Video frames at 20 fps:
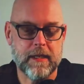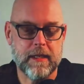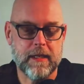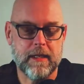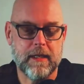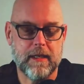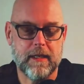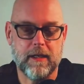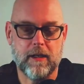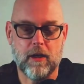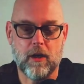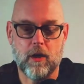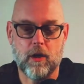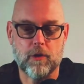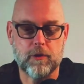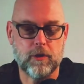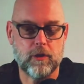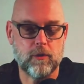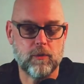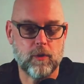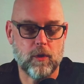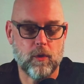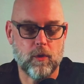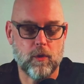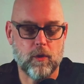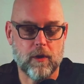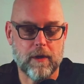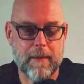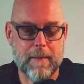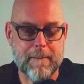uh, auto
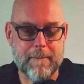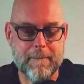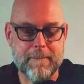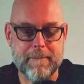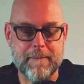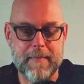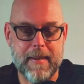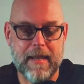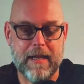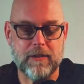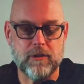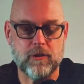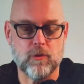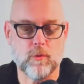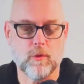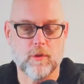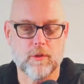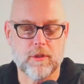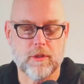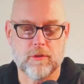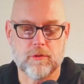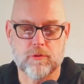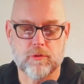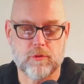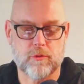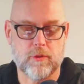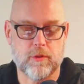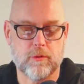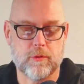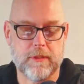or manual
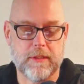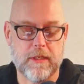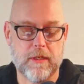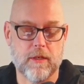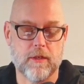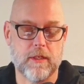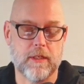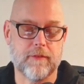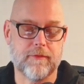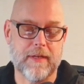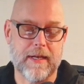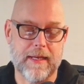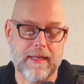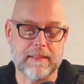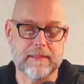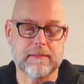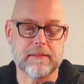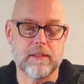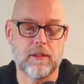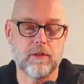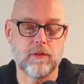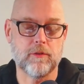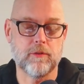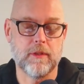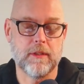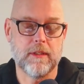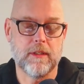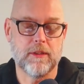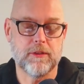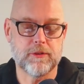control here of ISO,
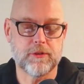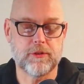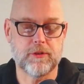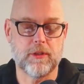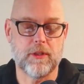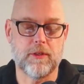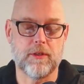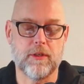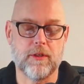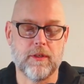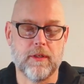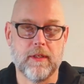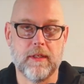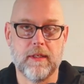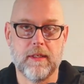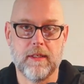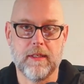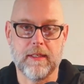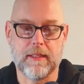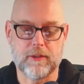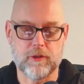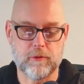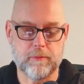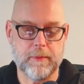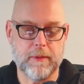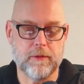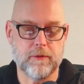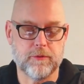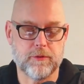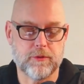shutter,
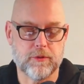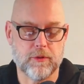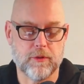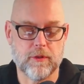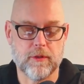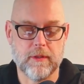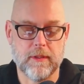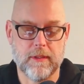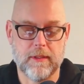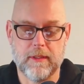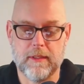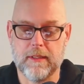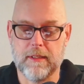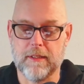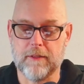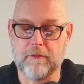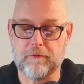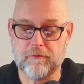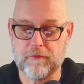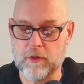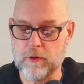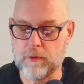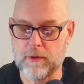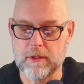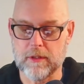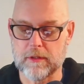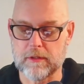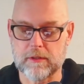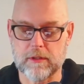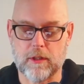exposure, uh,
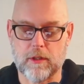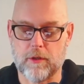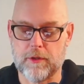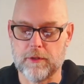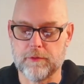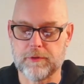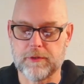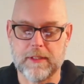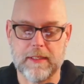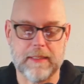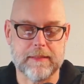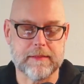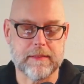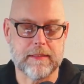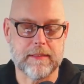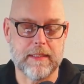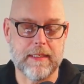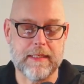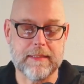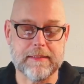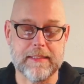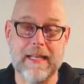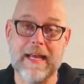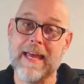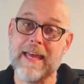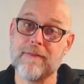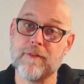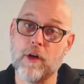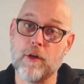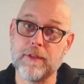focus, all those kinds of things. And I
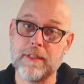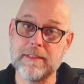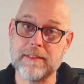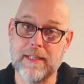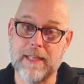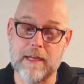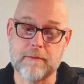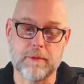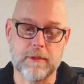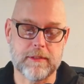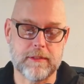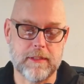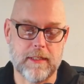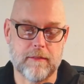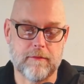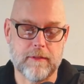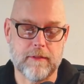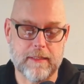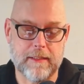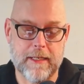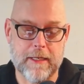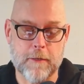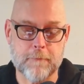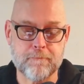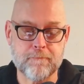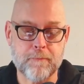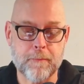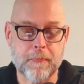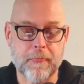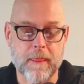have all these cameras set right now
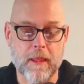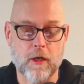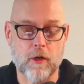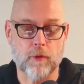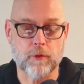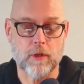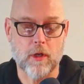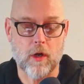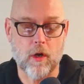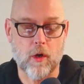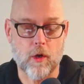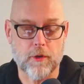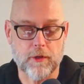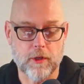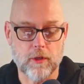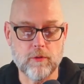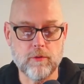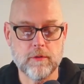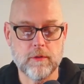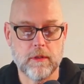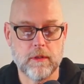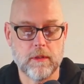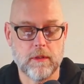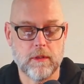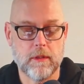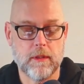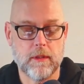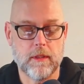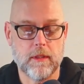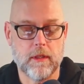on auto,
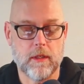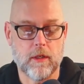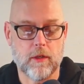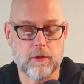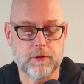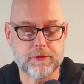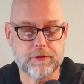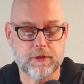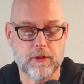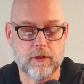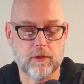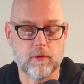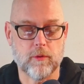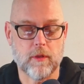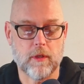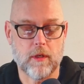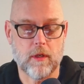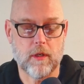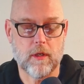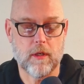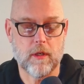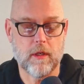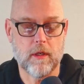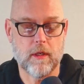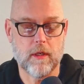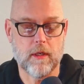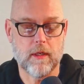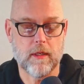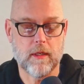also uh,